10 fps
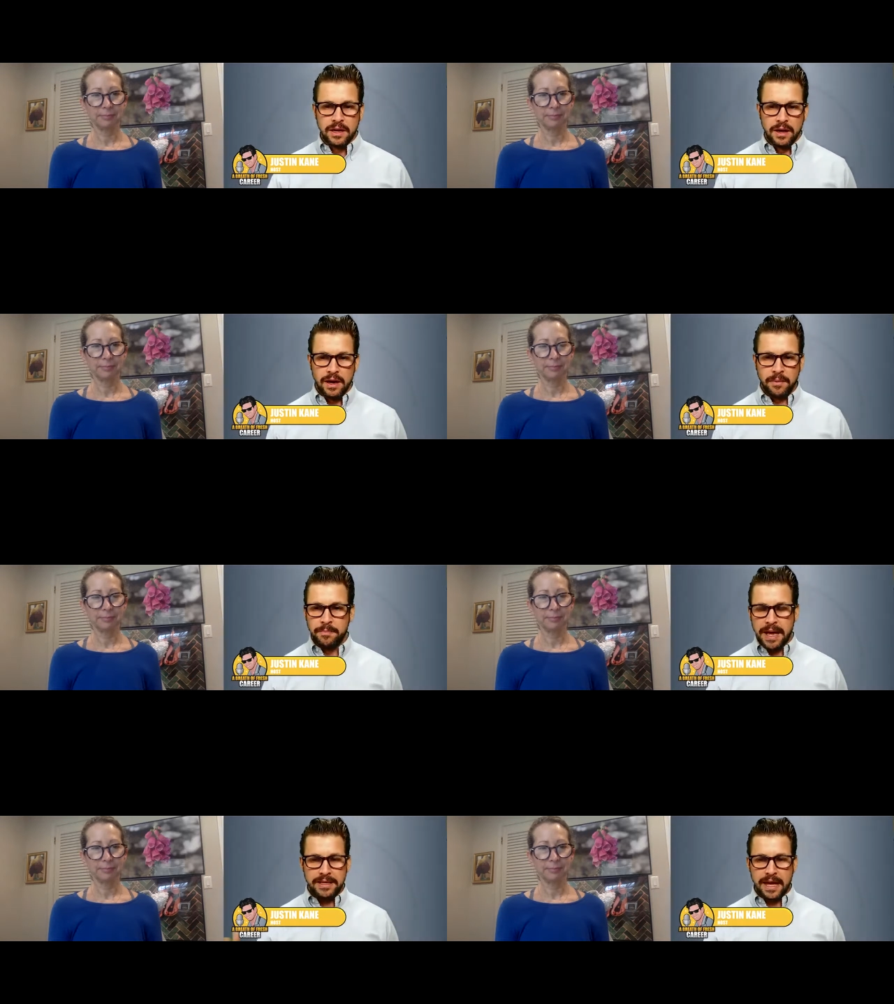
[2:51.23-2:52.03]
Speaker 1: um,
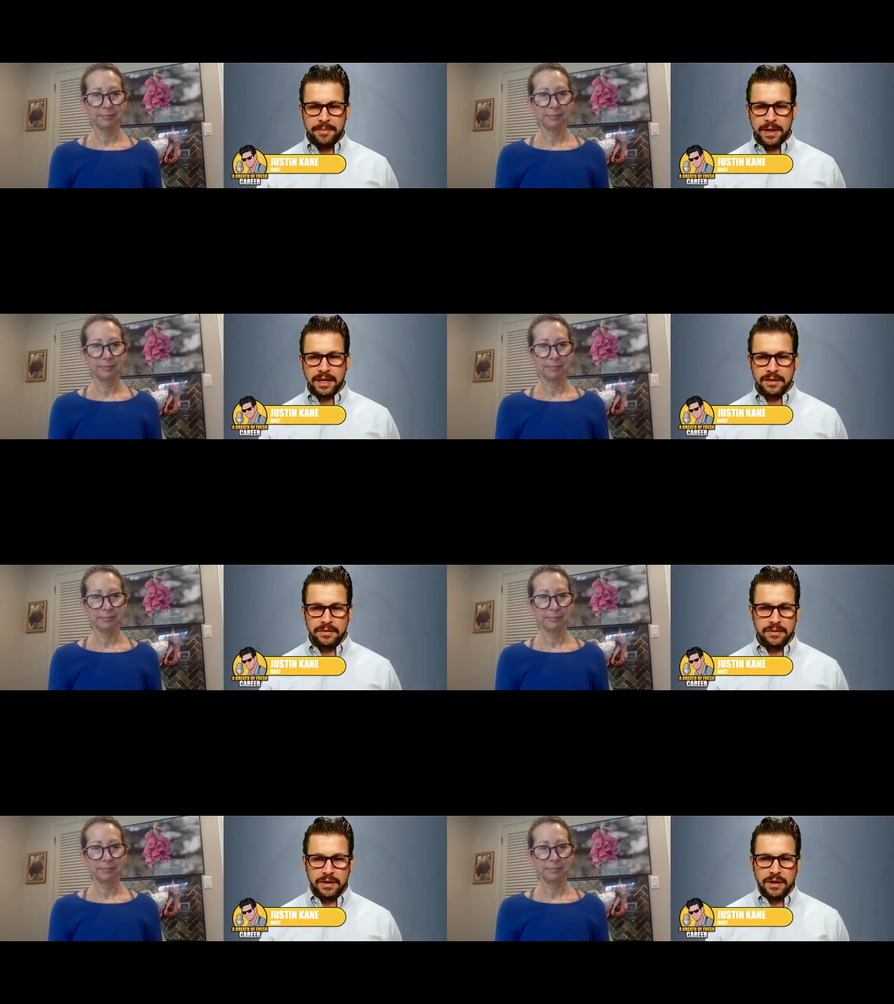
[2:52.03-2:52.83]
pandemic and
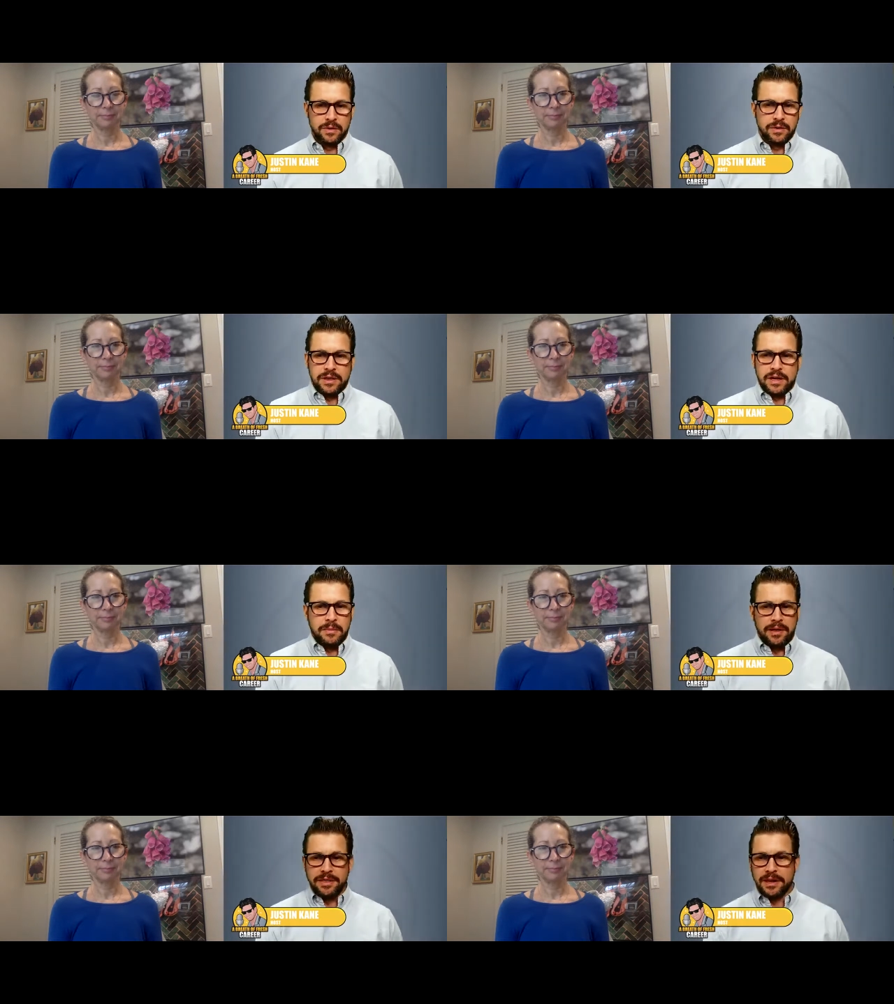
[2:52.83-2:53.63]
you know you think
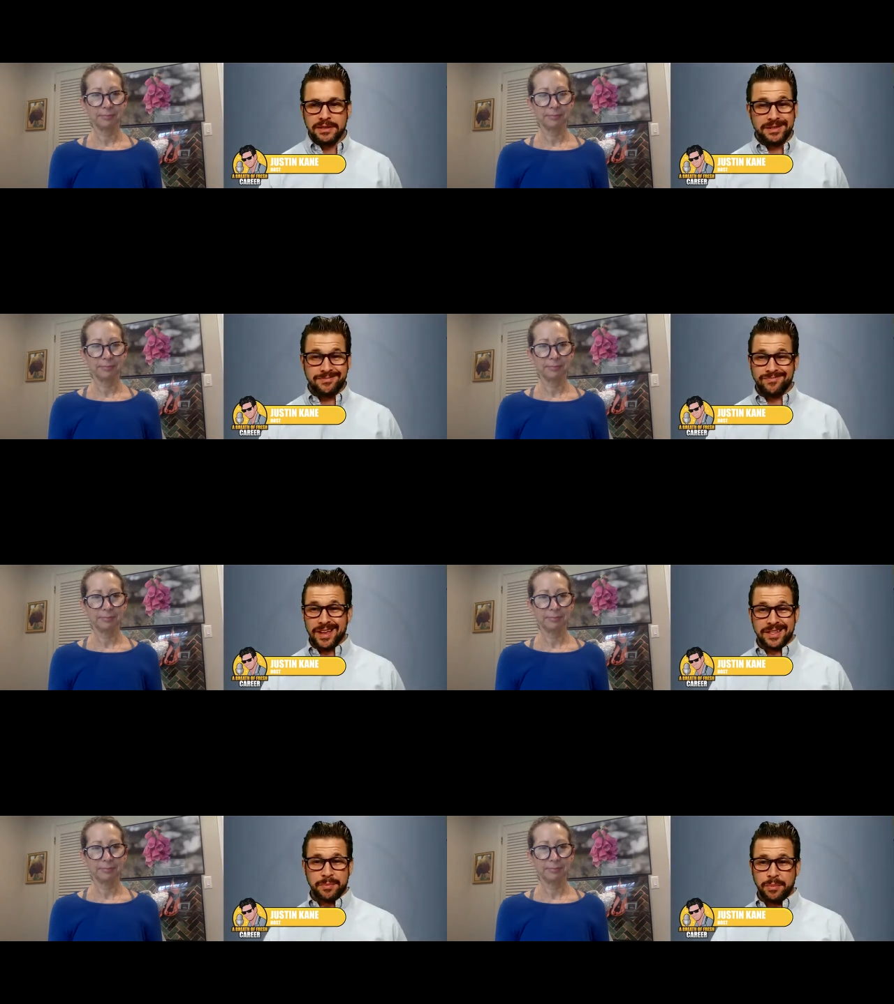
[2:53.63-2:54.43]
about things
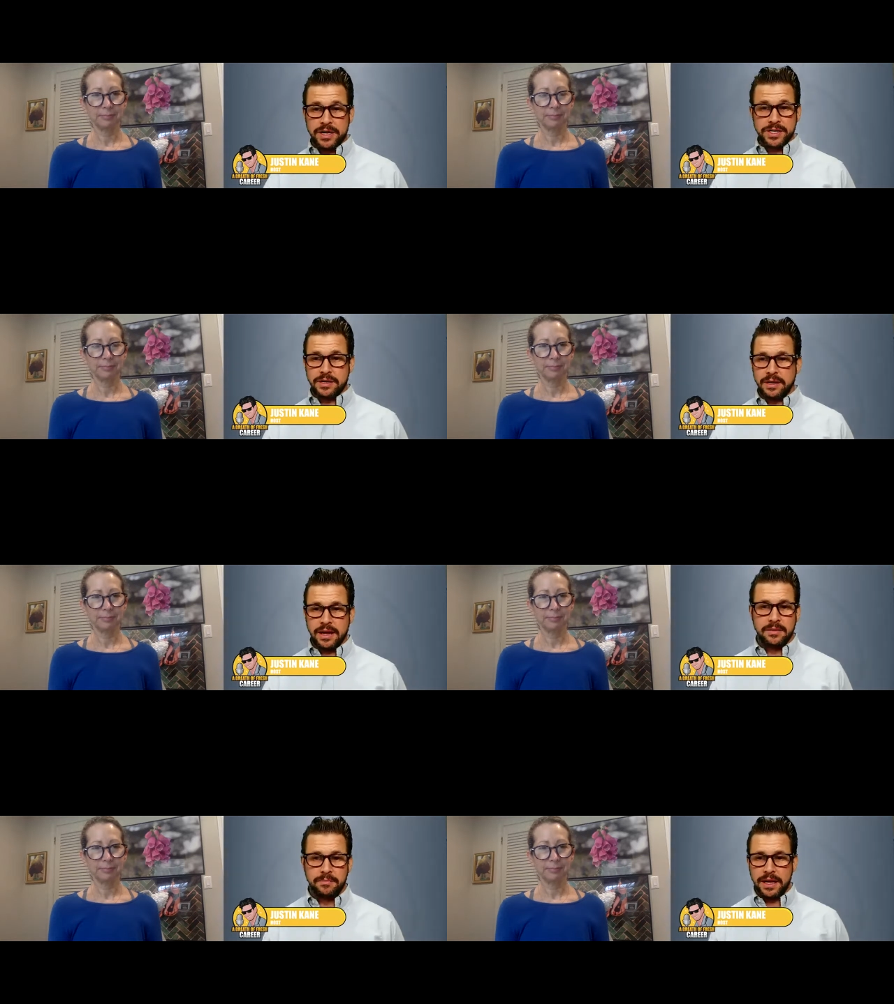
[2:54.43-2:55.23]
like depression
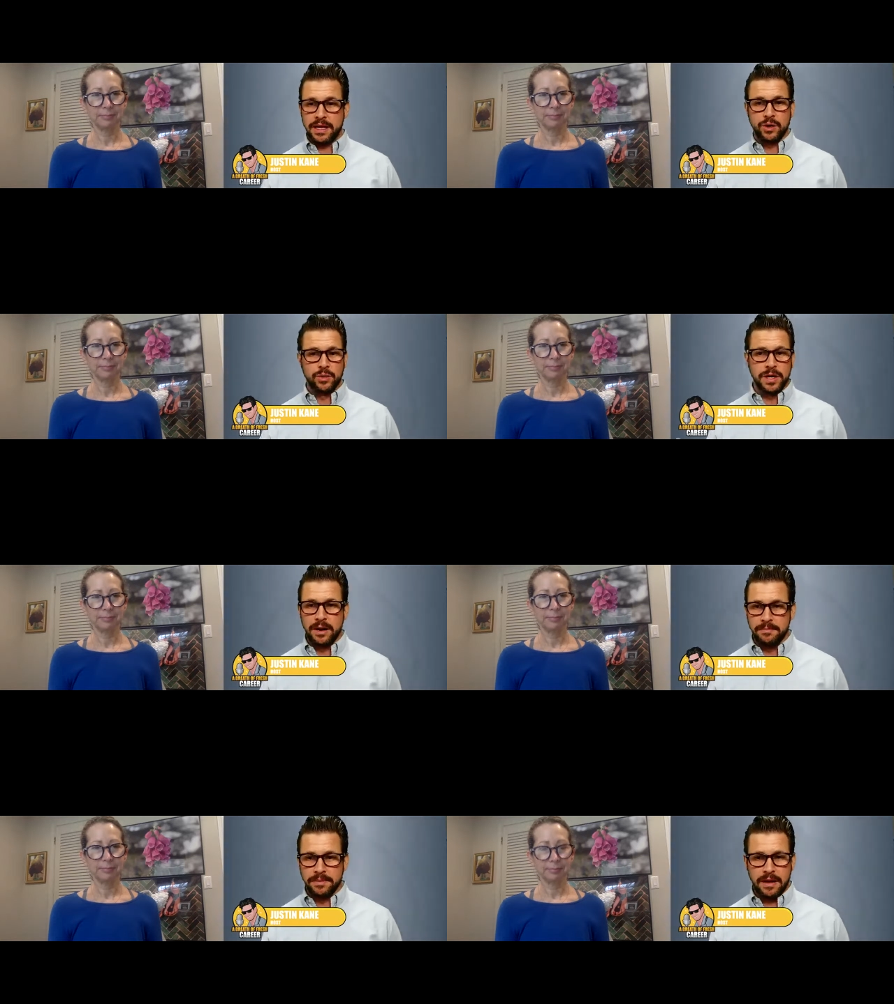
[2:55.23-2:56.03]
and being cooped
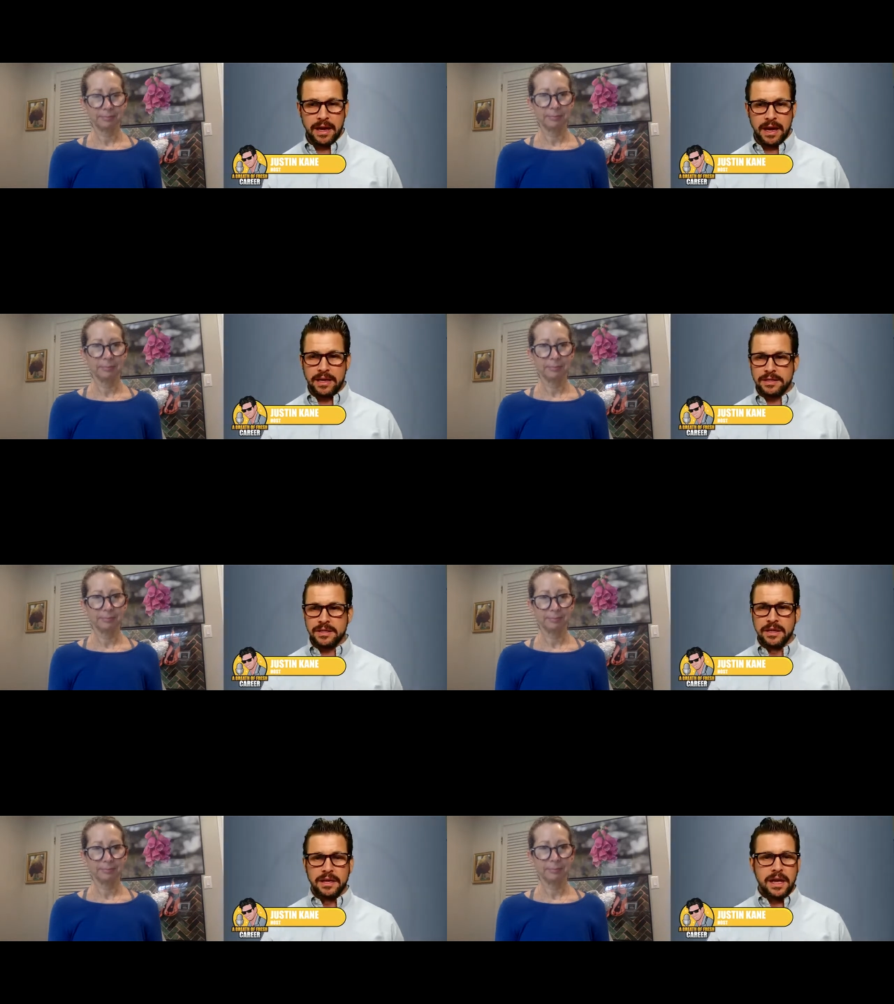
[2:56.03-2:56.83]
up and
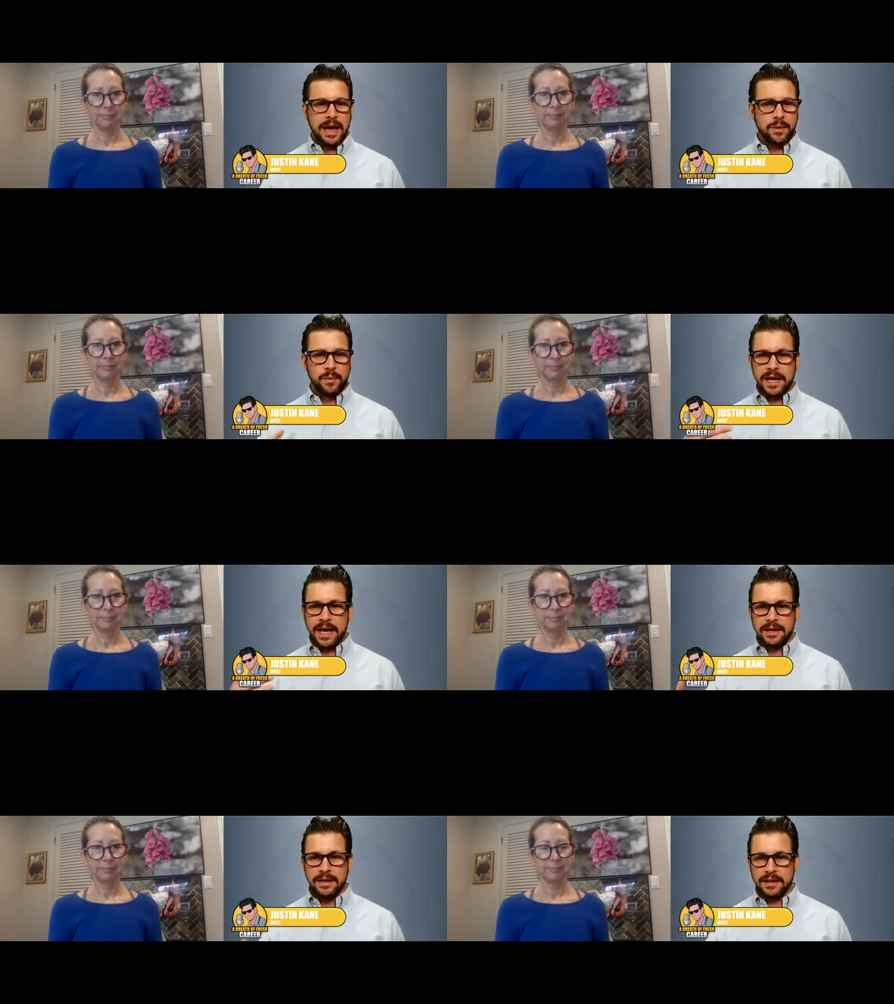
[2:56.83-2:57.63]
how do we
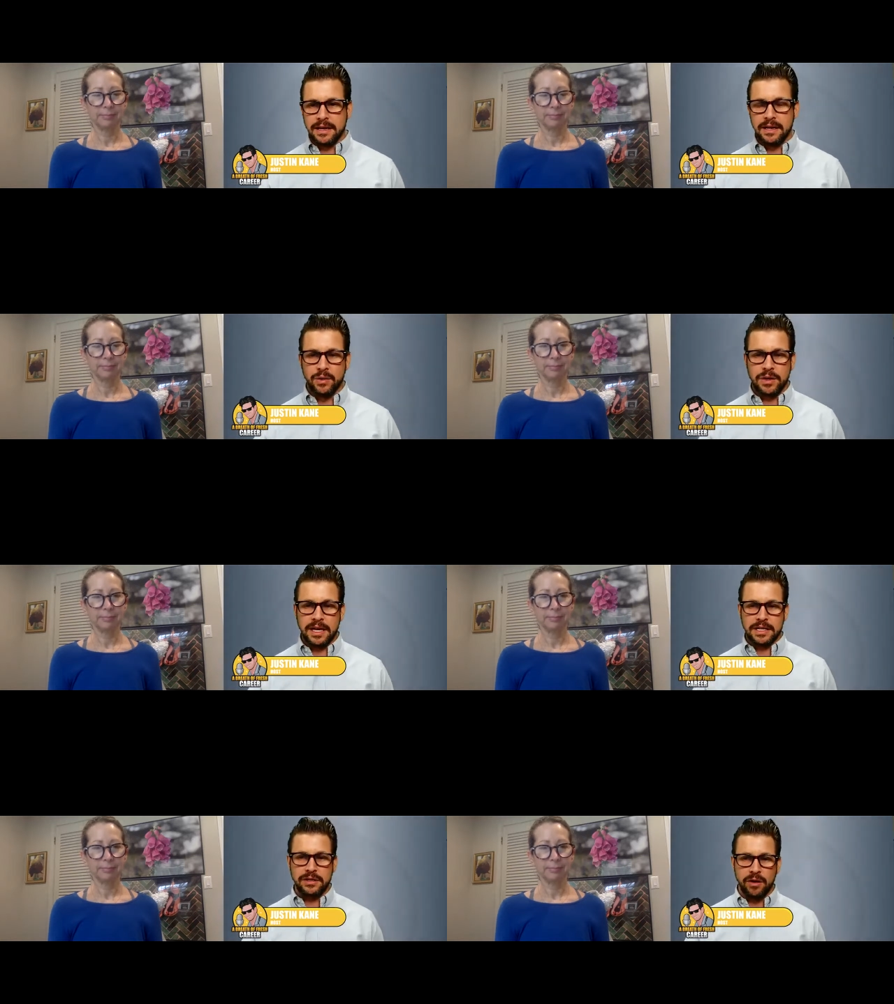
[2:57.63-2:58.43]
get you know
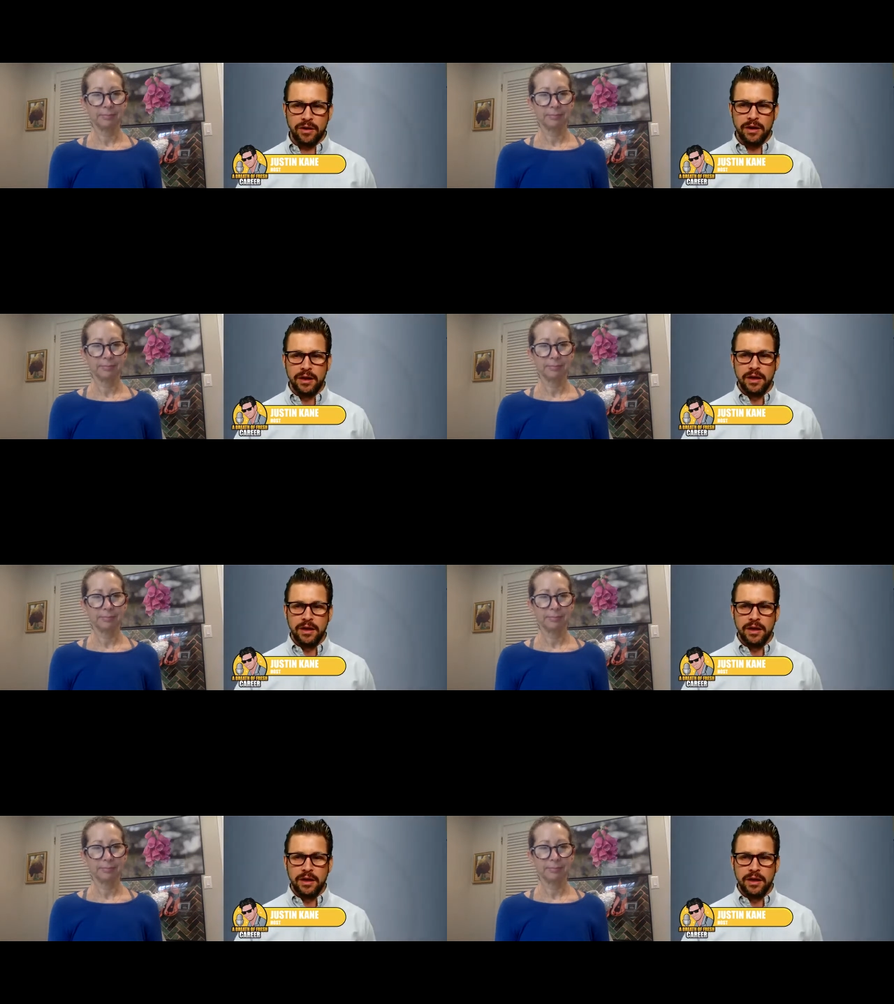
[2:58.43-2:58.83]
kickstart